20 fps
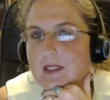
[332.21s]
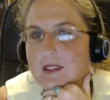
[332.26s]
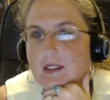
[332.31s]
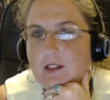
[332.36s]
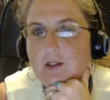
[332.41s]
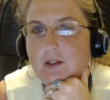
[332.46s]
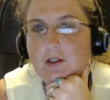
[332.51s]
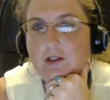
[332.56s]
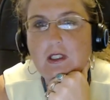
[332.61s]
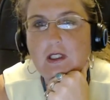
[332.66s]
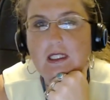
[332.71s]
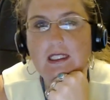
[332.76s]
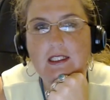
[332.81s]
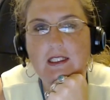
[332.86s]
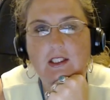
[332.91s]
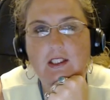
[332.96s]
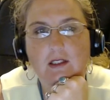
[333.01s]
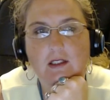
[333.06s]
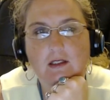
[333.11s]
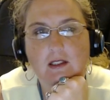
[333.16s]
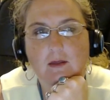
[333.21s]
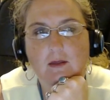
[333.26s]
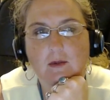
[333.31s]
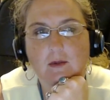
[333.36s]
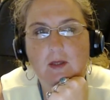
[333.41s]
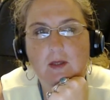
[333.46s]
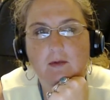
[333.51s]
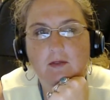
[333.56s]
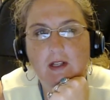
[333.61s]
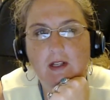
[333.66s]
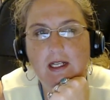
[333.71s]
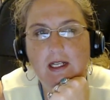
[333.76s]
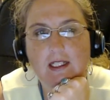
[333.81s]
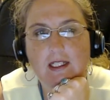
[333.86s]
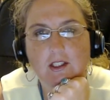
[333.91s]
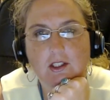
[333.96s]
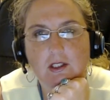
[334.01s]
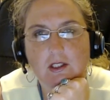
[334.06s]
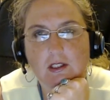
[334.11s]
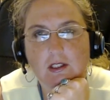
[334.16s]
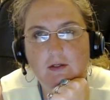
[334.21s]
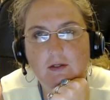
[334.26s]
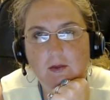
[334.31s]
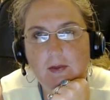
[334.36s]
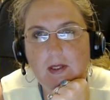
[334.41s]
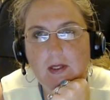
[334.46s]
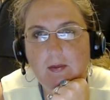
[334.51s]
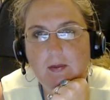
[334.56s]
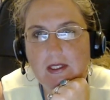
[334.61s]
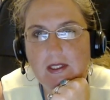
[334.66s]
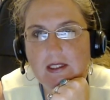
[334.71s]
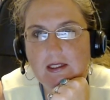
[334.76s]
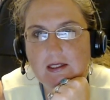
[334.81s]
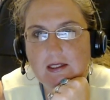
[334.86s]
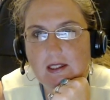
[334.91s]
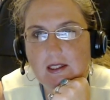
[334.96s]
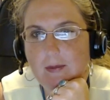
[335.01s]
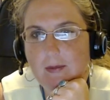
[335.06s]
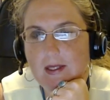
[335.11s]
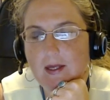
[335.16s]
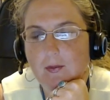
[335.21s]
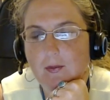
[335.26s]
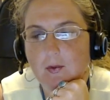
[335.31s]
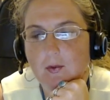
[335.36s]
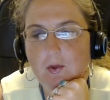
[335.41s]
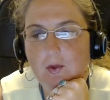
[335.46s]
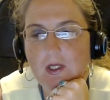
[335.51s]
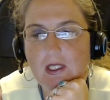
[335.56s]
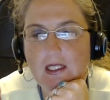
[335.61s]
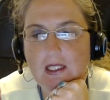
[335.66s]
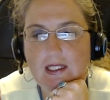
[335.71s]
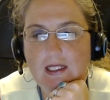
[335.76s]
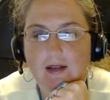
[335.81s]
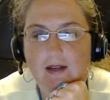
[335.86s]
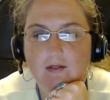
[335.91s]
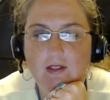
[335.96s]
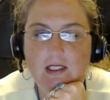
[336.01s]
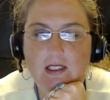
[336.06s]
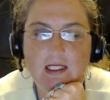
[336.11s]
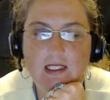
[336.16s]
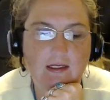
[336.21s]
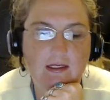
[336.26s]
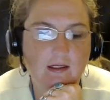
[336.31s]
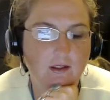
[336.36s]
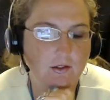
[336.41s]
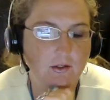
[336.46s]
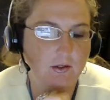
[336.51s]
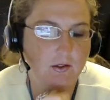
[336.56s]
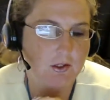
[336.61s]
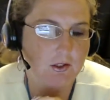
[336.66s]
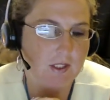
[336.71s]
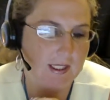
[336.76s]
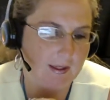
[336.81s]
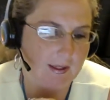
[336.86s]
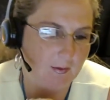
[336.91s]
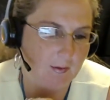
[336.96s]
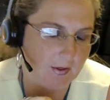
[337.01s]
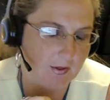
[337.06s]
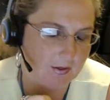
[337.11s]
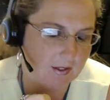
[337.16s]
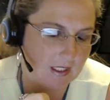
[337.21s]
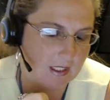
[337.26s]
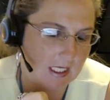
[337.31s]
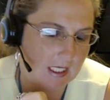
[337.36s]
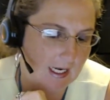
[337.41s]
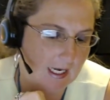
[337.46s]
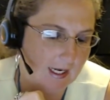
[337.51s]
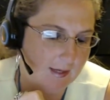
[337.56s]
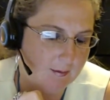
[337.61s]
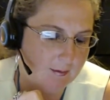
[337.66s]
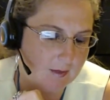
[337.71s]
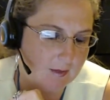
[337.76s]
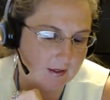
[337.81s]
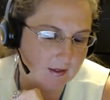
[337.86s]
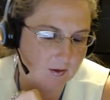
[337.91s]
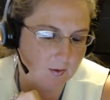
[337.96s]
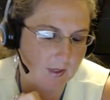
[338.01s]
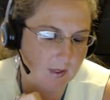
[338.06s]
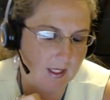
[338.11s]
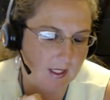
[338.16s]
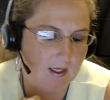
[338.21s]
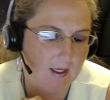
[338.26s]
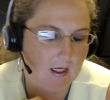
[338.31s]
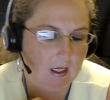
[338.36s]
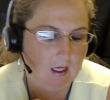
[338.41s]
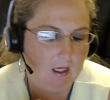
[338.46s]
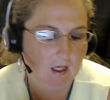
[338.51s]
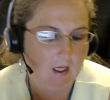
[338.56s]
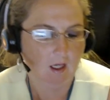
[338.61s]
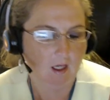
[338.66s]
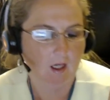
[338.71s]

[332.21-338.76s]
and usually it just comes up financially for me, but it's coming up really heavily as associated with time this week.